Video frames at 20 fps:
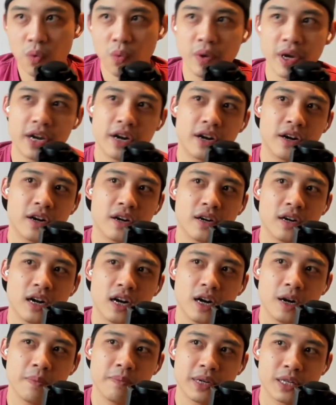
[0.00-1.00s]
where
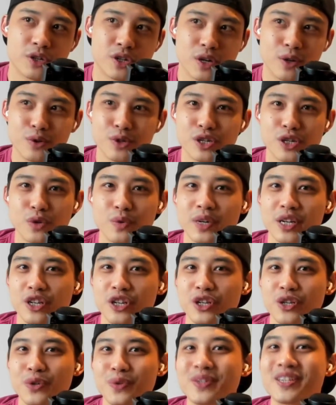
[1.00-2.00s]
it's also a
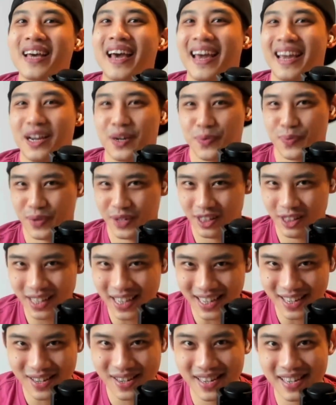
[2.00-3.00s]
new tech
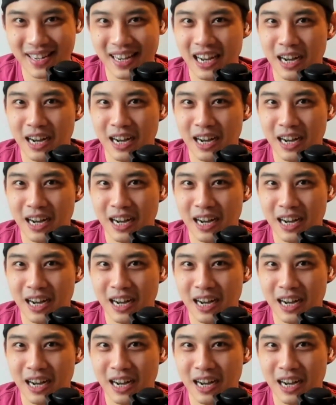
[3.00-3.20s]
release,